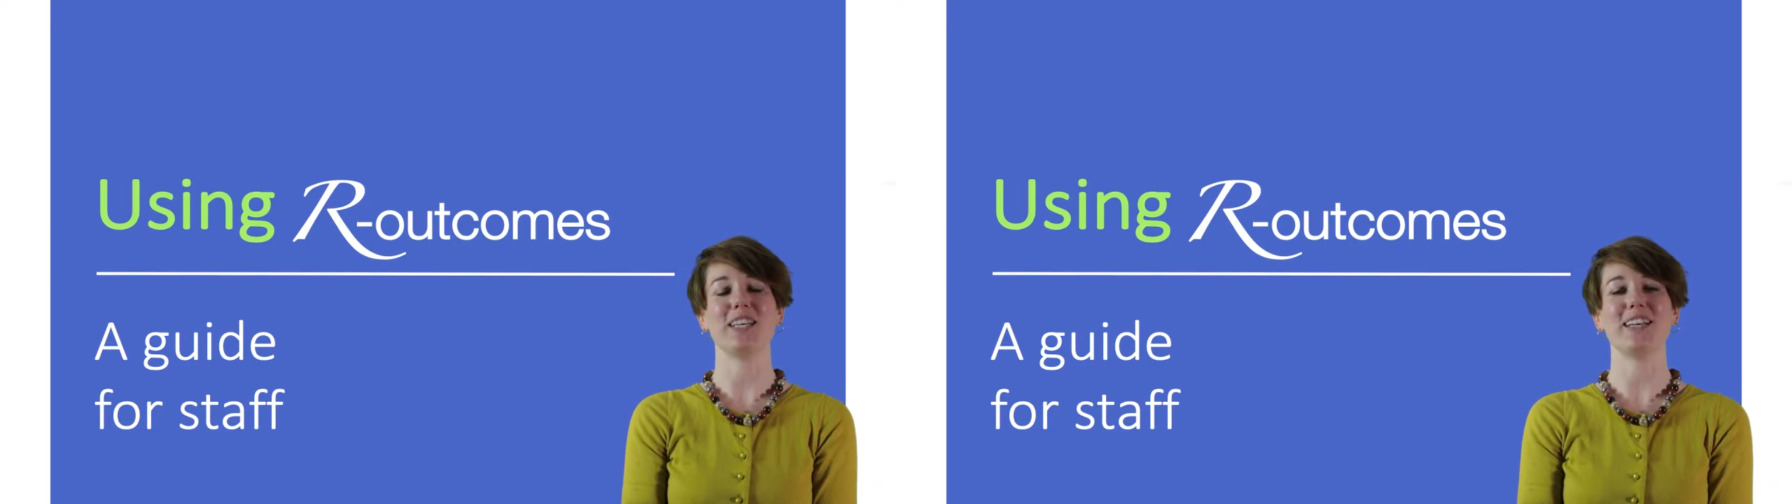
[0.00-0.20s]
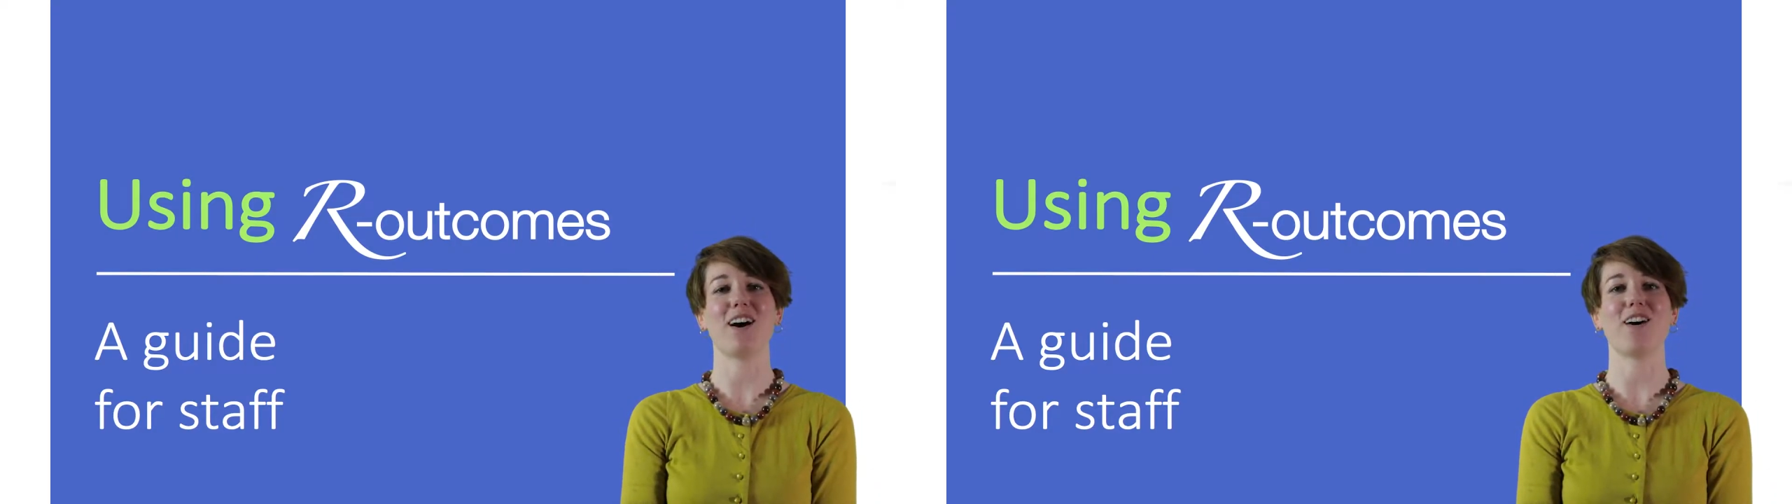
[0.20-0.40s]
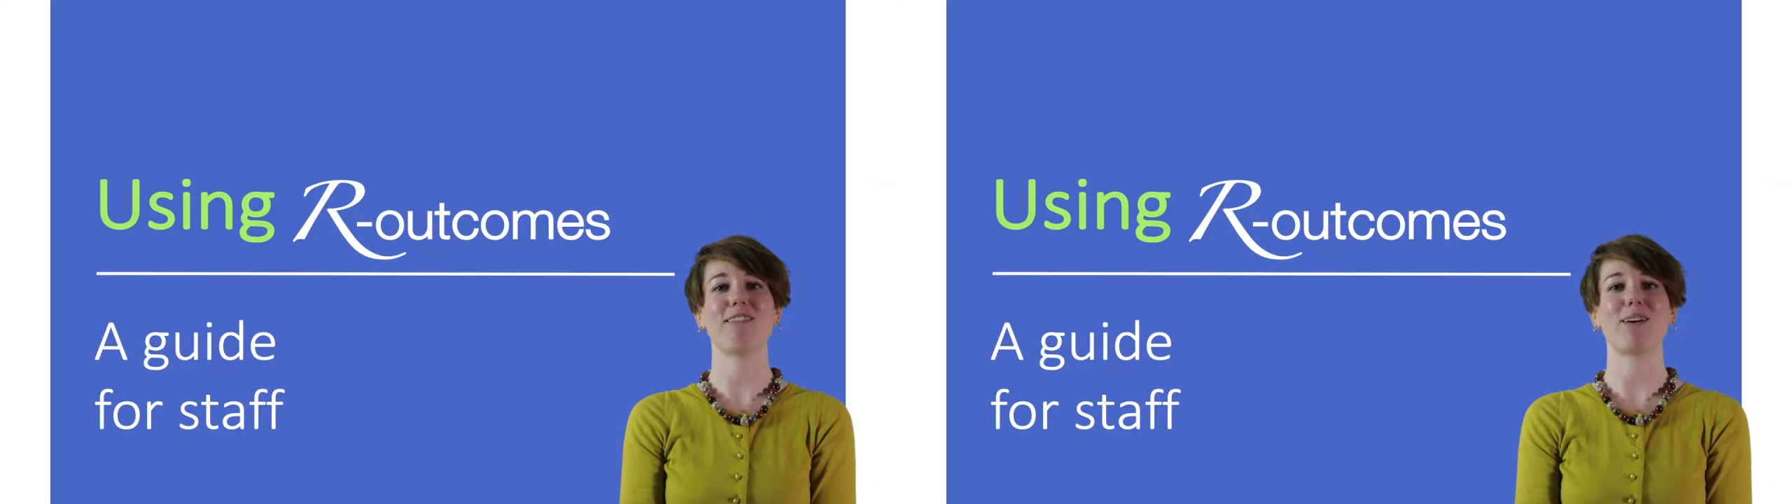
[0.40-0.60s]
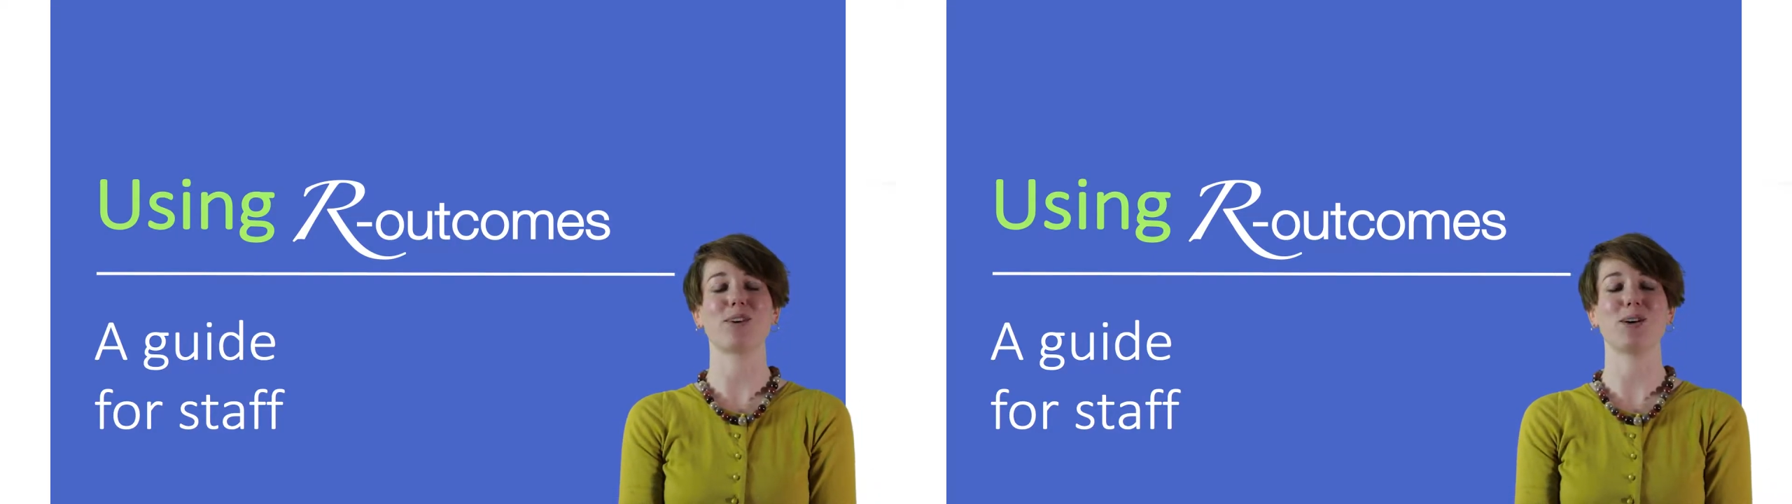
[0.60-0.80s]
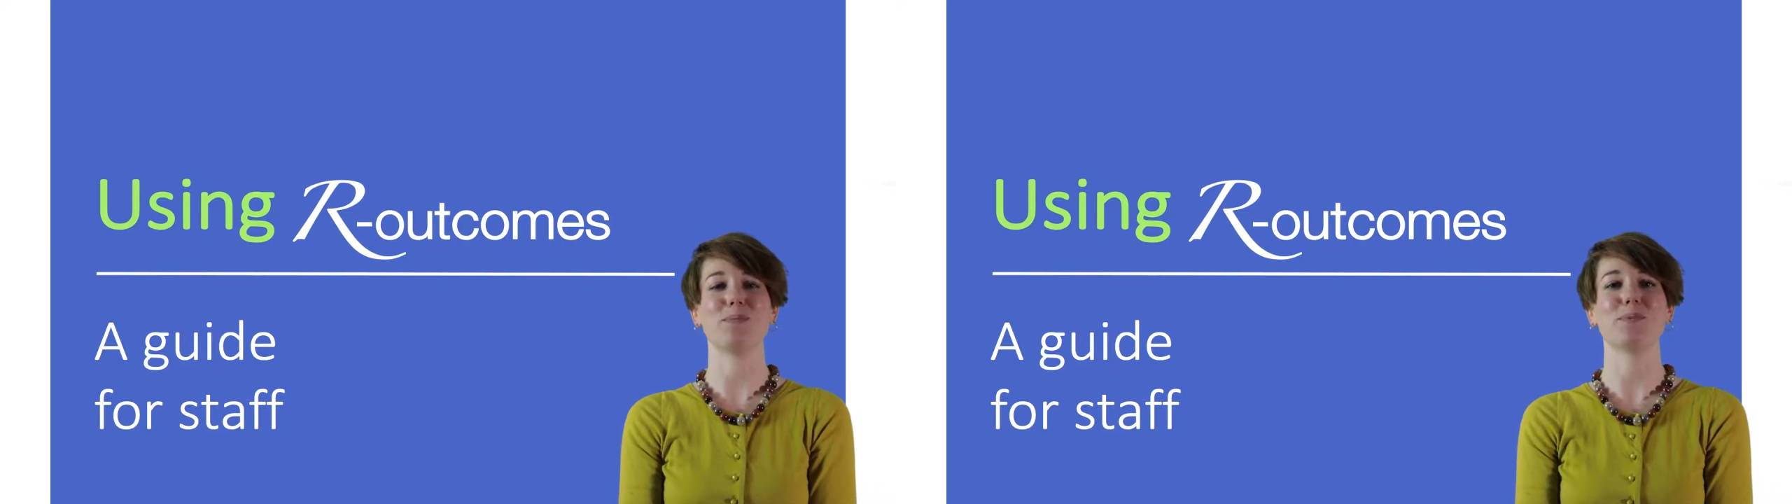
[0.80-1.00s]
the Our
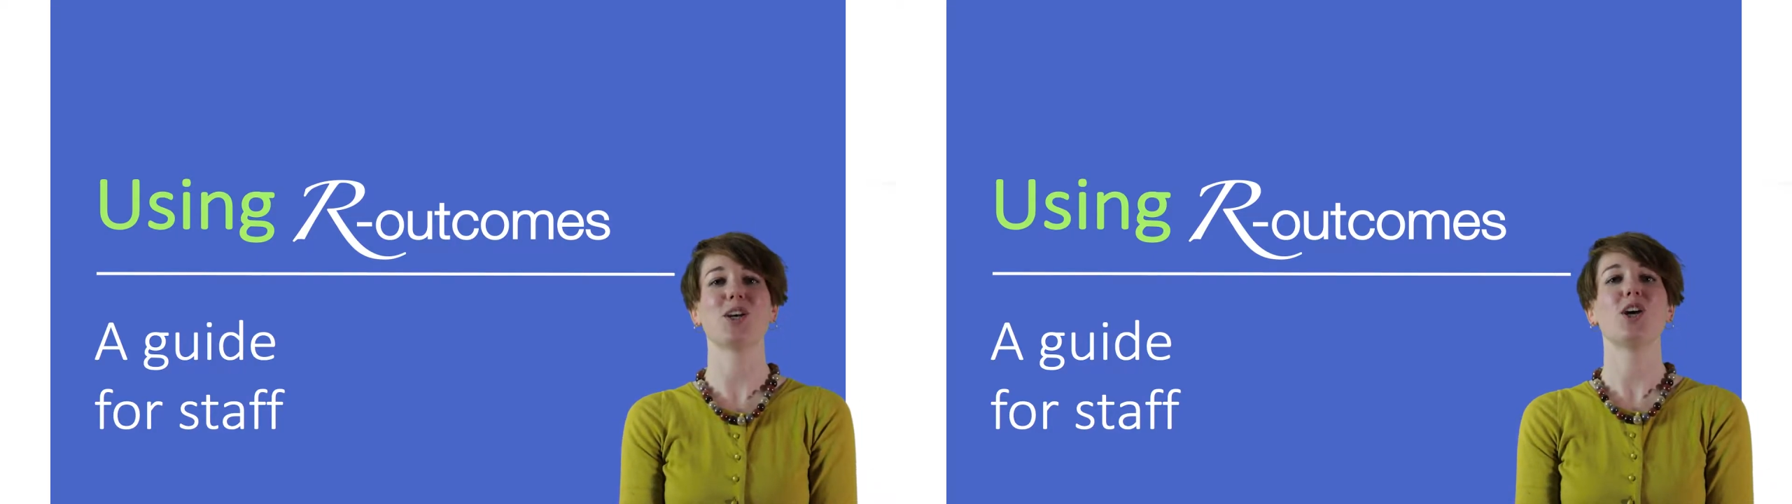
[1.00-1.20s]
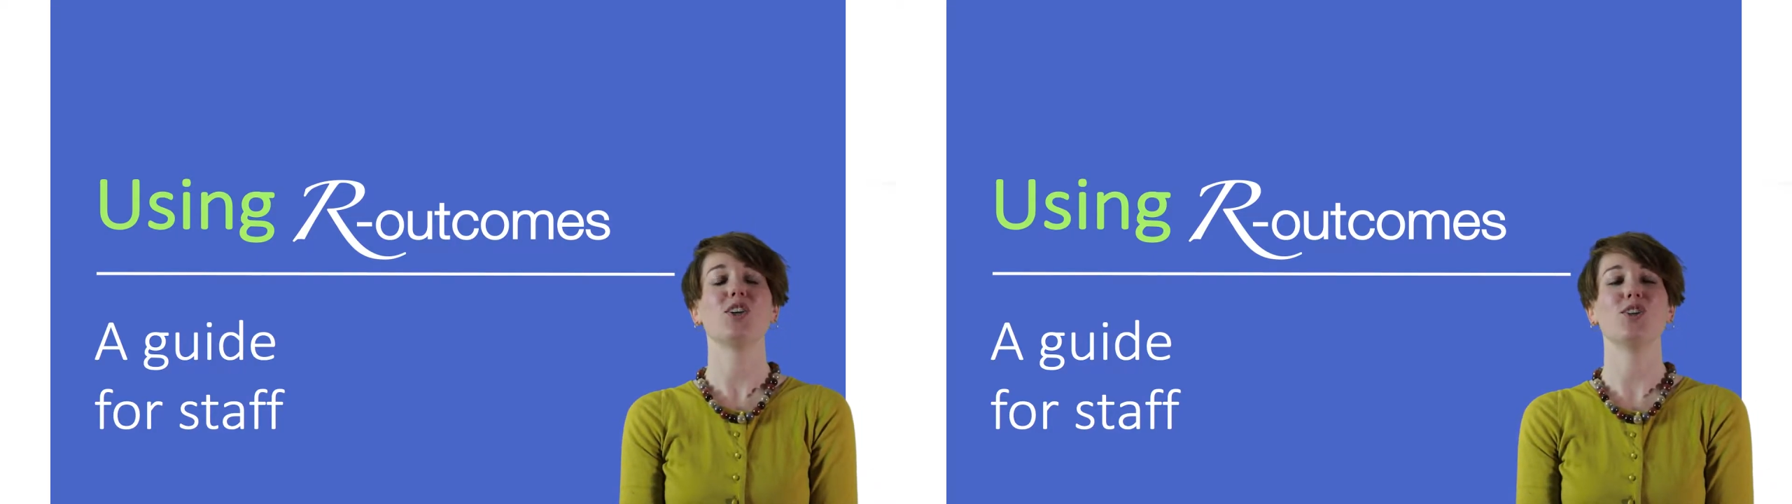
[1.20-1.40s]
Outcomes